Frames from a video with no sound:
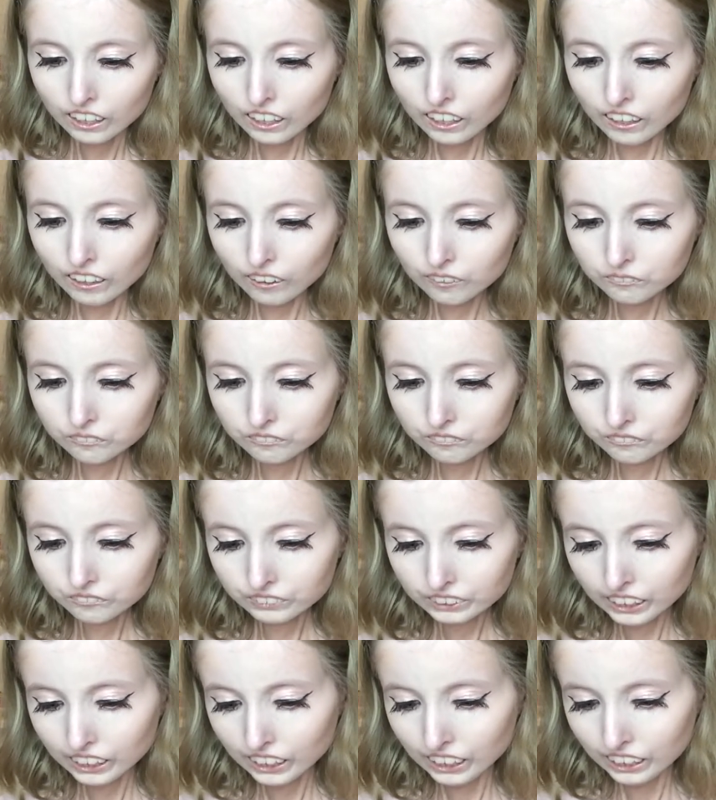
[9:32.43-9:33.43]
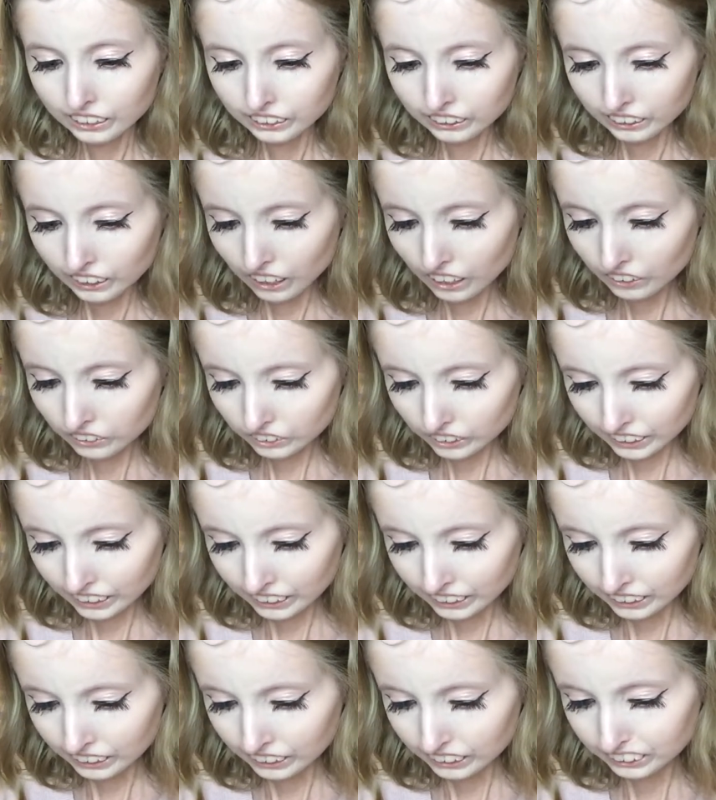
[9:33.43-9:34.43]
And then the other end
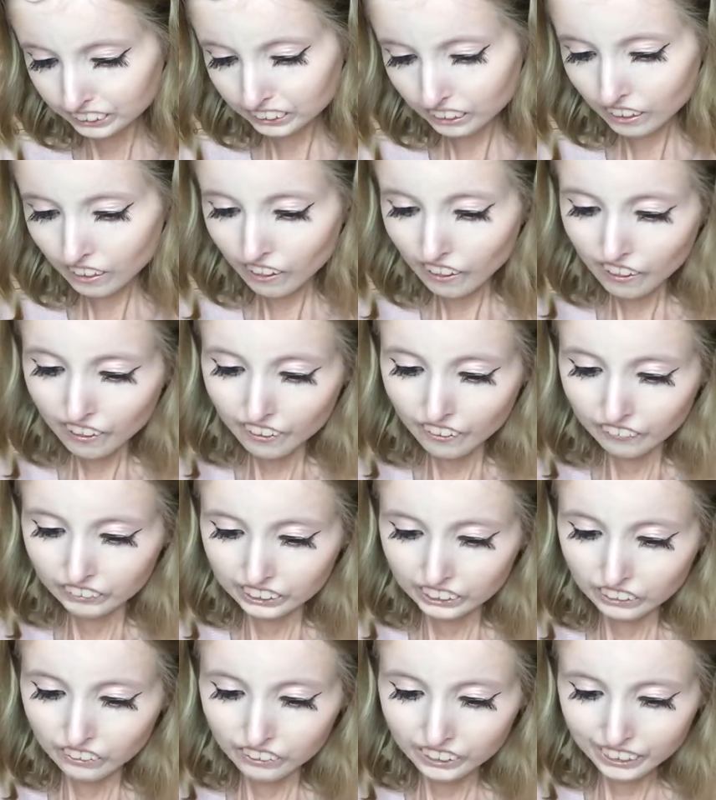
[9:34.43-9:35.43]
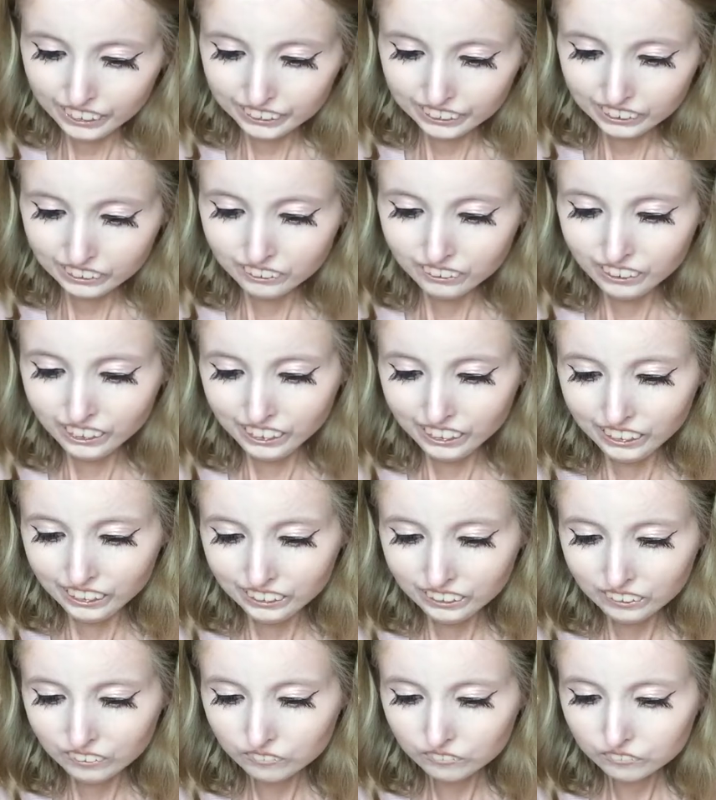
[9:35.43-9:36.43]
is the thick and
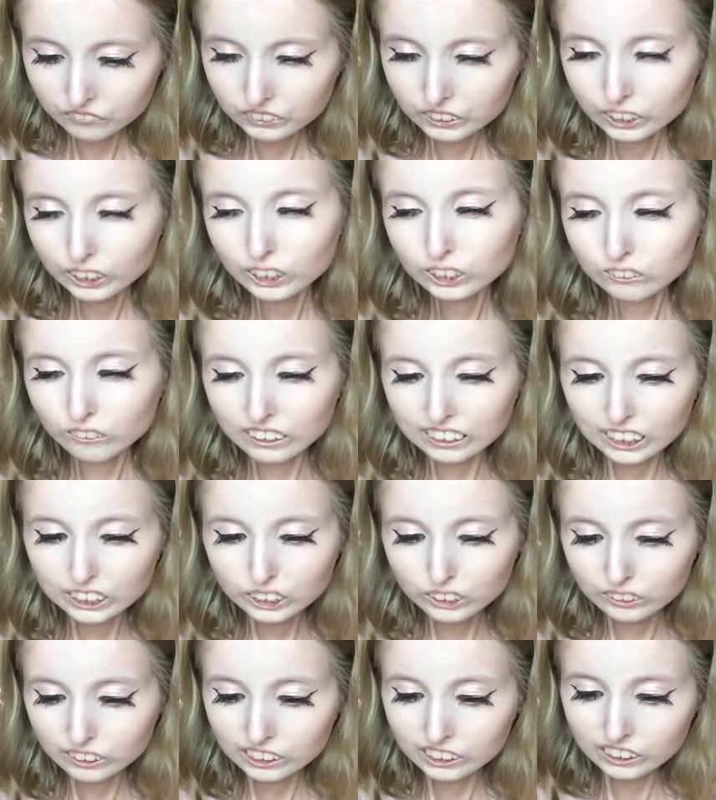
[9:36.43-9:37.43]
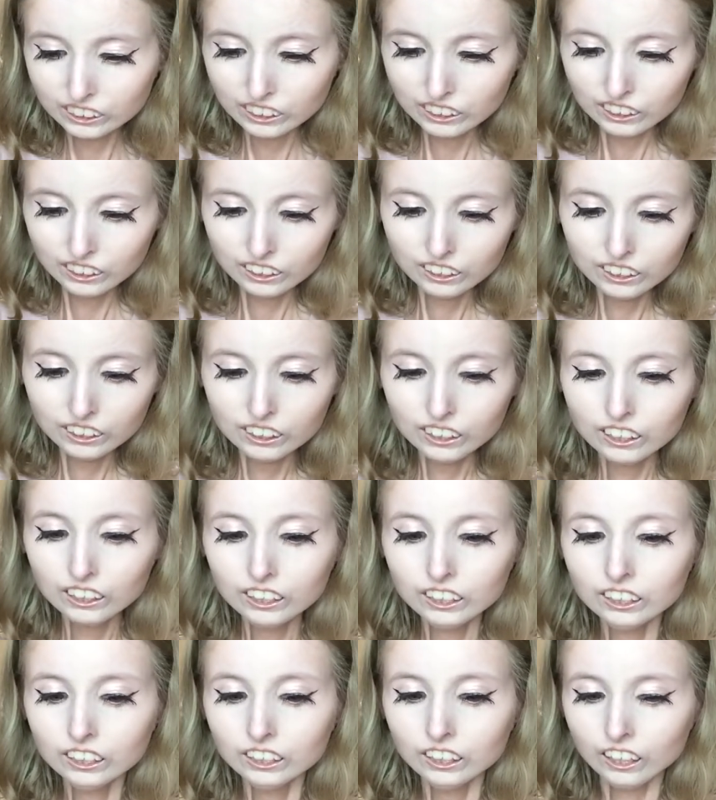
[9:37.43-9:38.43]
thin, so I guess you
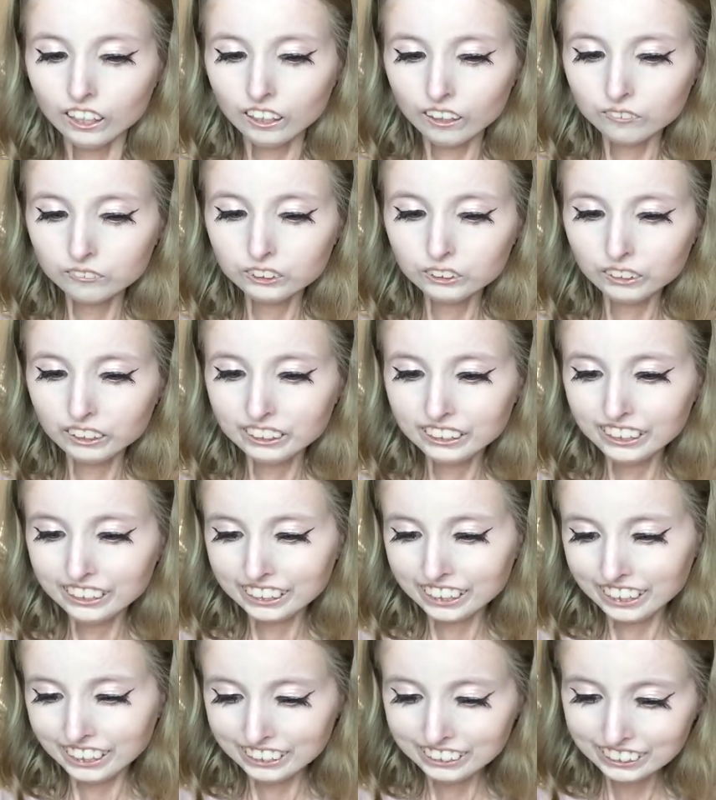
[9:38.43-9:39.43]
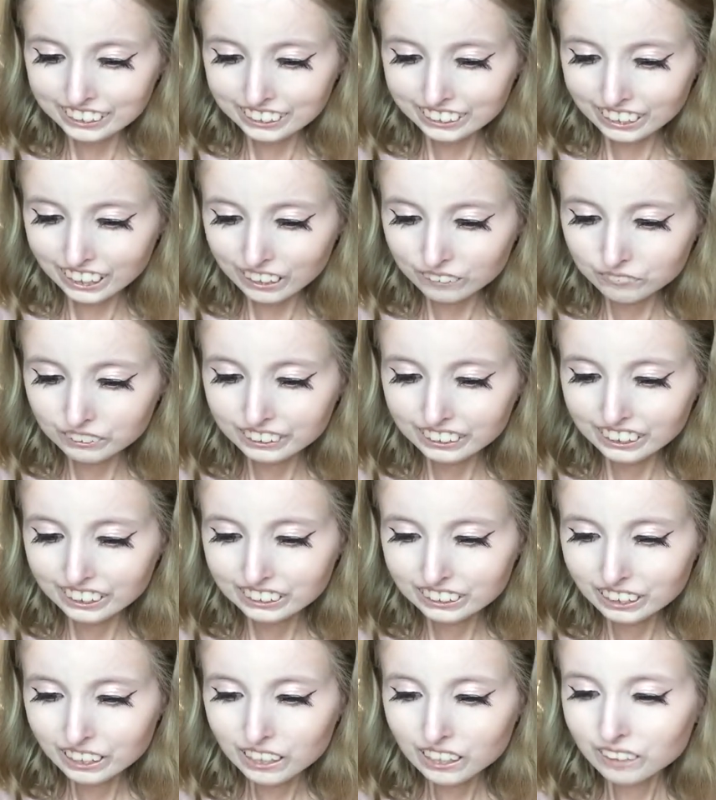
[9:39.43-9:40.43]
can do a thick and thin line with
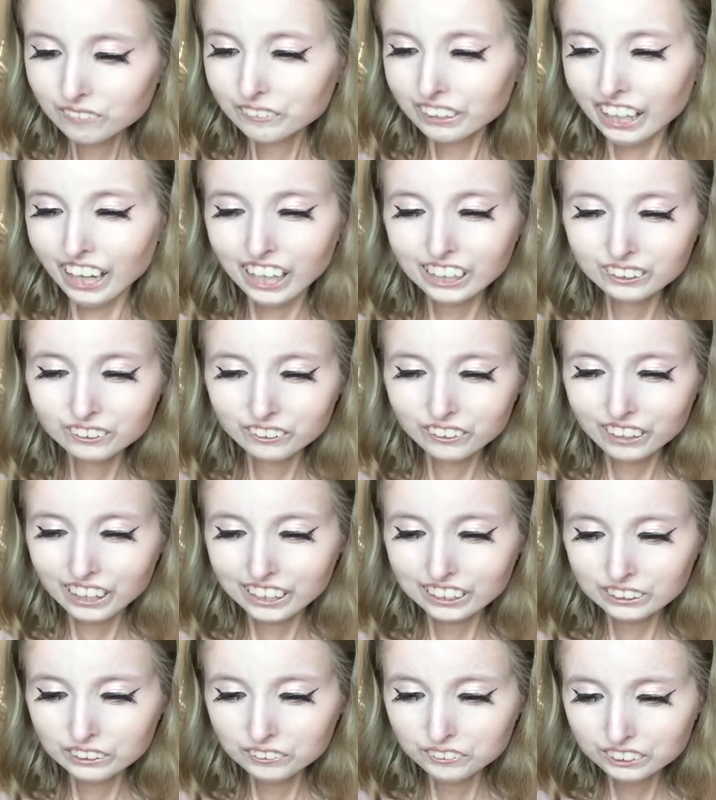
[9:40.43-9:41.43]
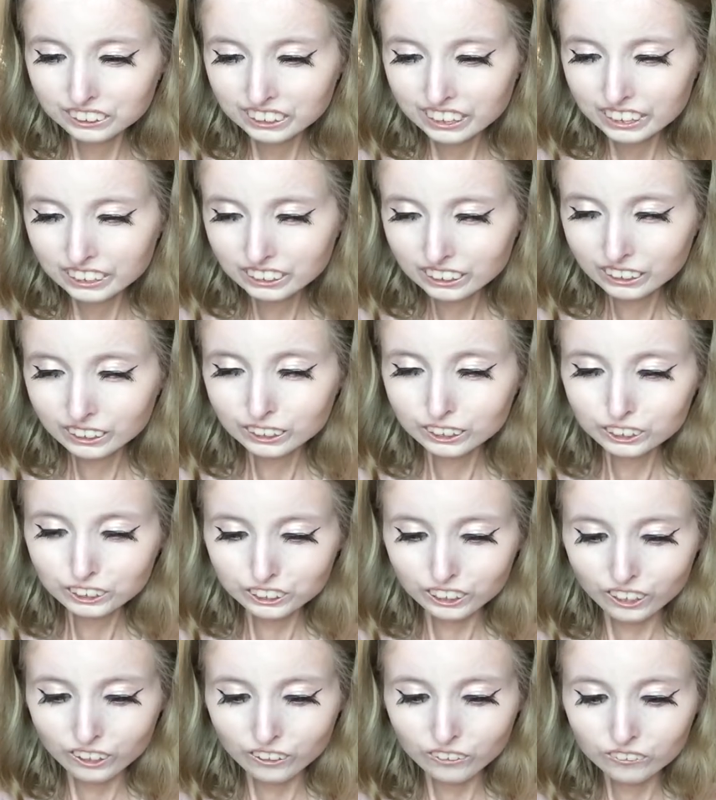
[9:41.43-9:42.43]
it, but I don't know how to use it,
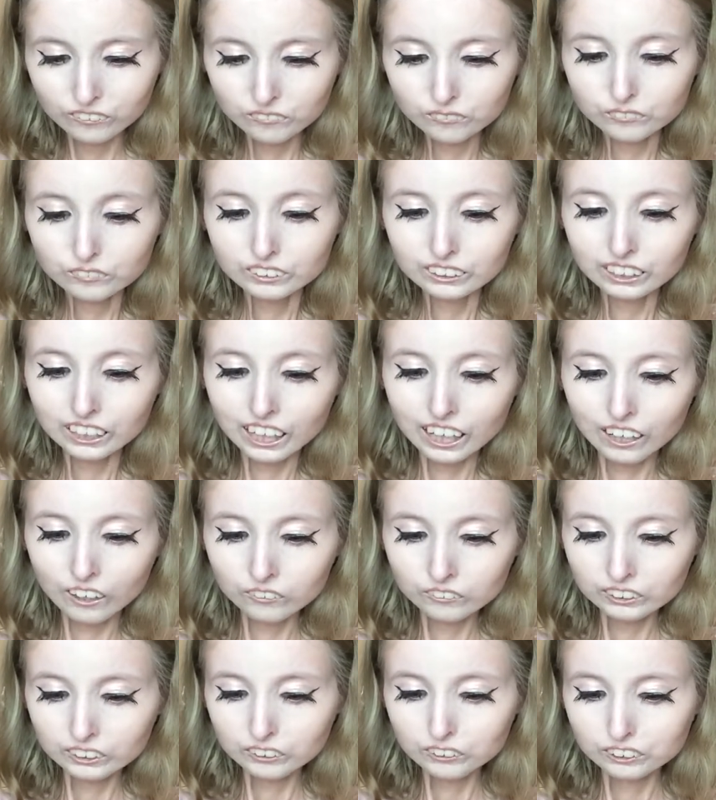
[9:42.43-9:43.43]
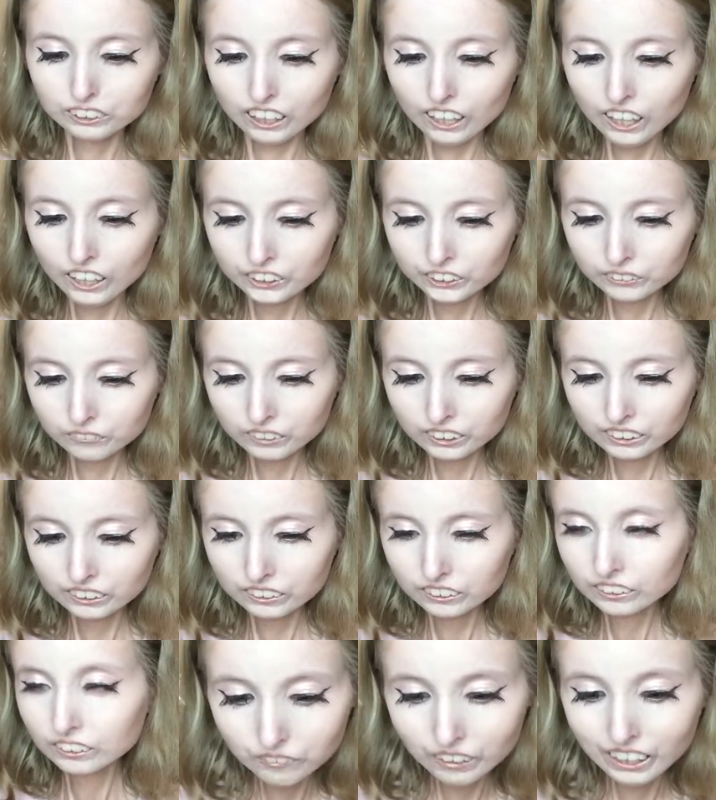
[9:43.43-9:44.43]
so I only use the other one,
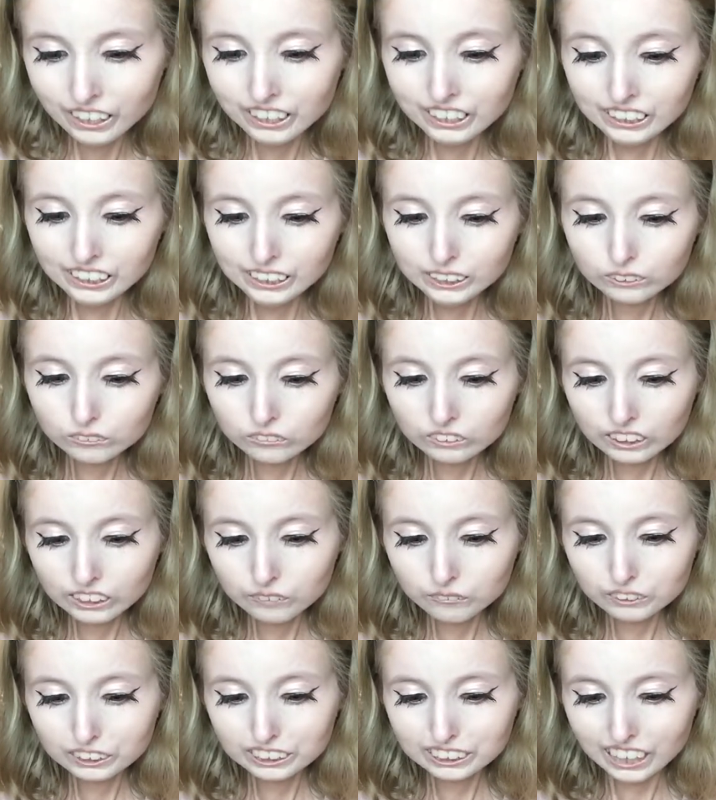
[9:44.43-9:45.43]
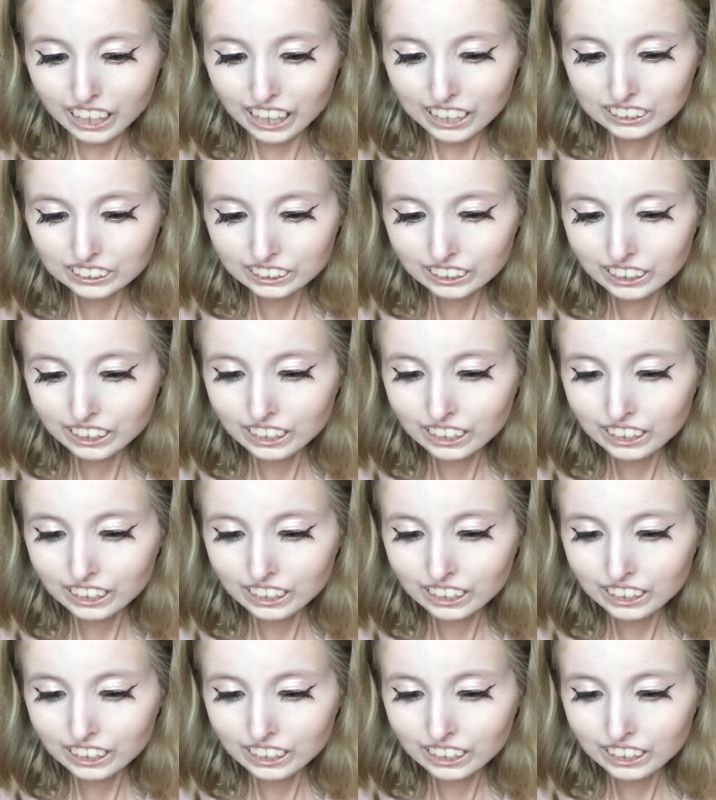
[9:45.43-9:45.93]
but it is really precise.